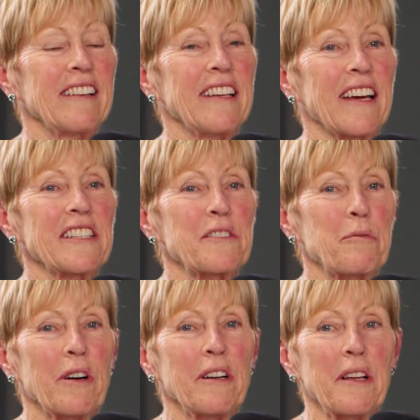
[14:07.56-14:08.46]
Yes,
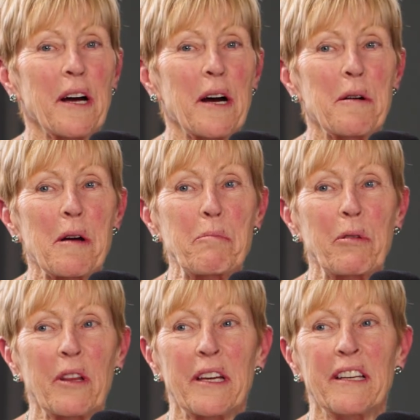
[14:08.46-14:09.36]
well, uh, I
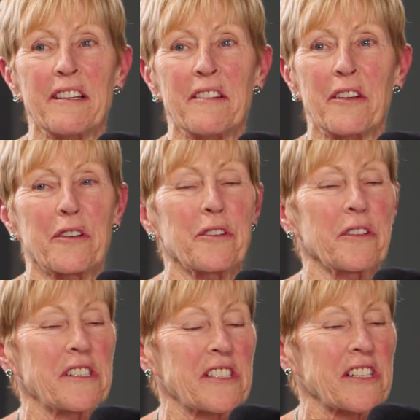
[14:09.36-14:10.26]
played in the
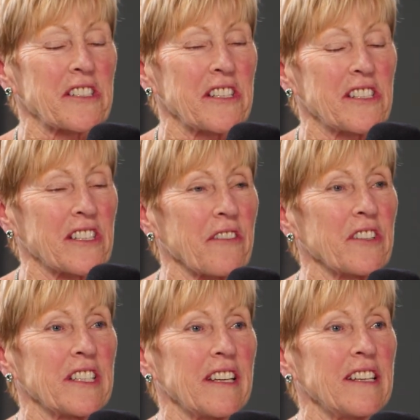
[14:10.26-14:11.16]
early 60s,
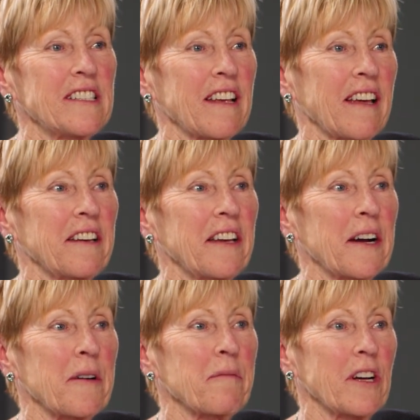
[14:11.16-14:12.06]
70s, and
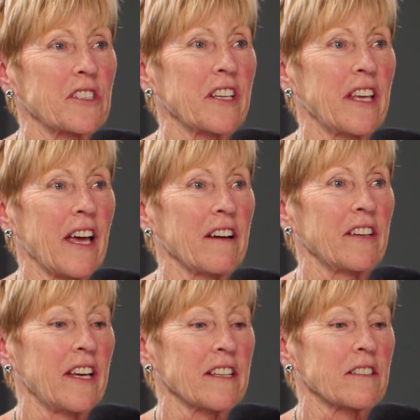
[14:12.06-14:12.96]
um, Hudson
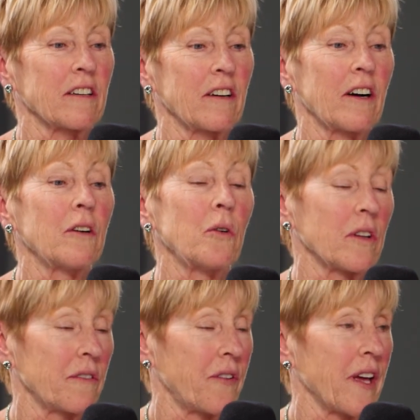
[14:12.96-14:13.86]
County has a, a,
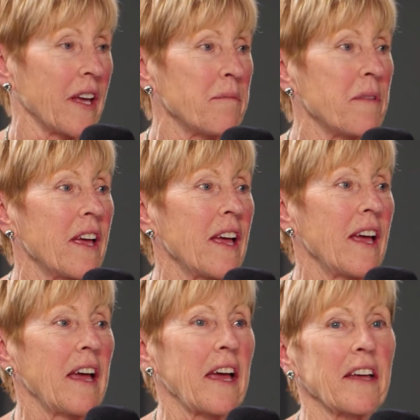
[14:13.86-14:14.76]
Hall of Fame.
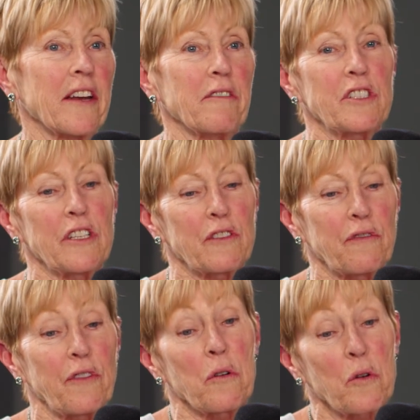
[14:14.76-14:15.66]
And I received a
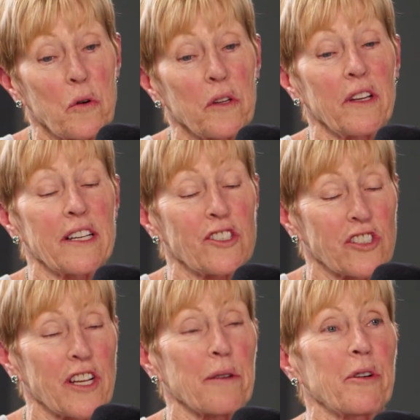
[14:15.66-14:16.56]
phone call last
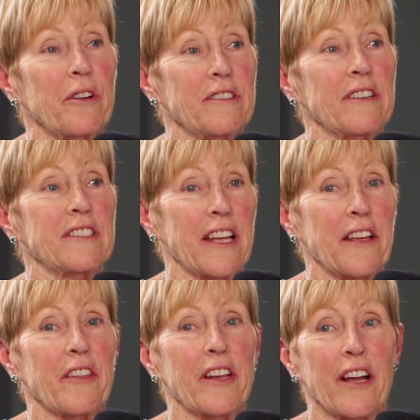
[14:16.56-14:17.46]
summer
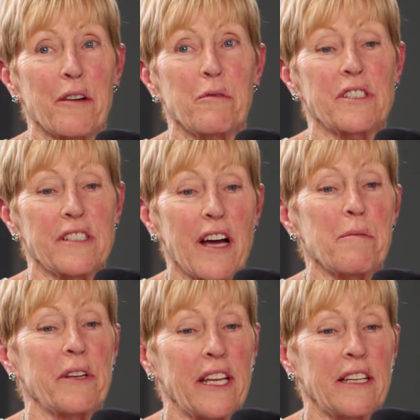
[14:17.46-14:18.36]
saying that I was
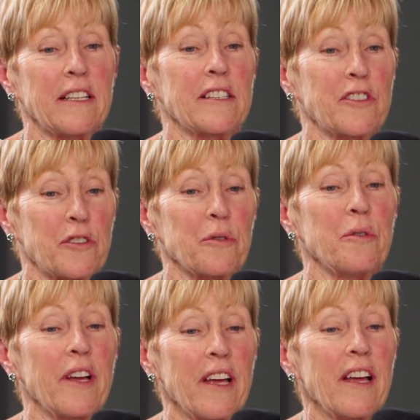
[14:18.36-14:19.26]
nominated
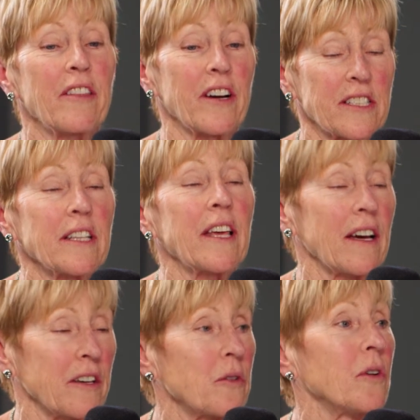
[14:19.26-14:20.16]
into the Hudson
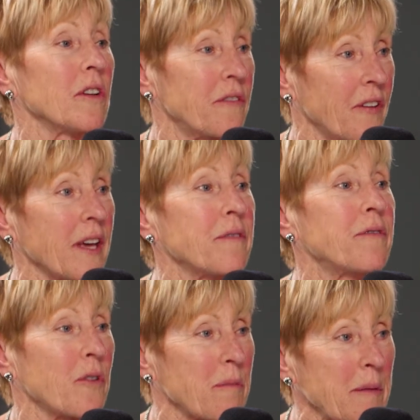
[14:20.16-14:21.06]
County Hall of Fame
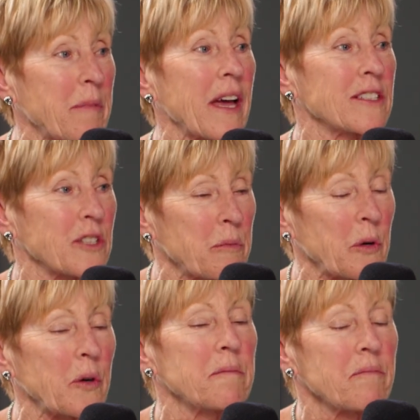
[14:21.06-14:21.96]
for my
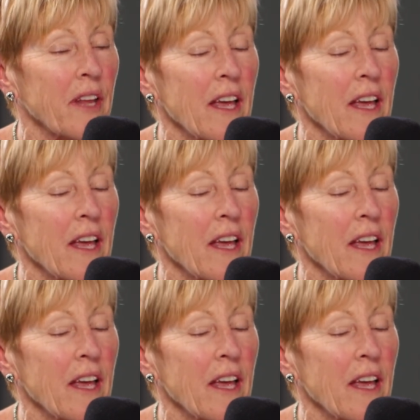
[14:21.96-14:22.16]
basketball. Ooh.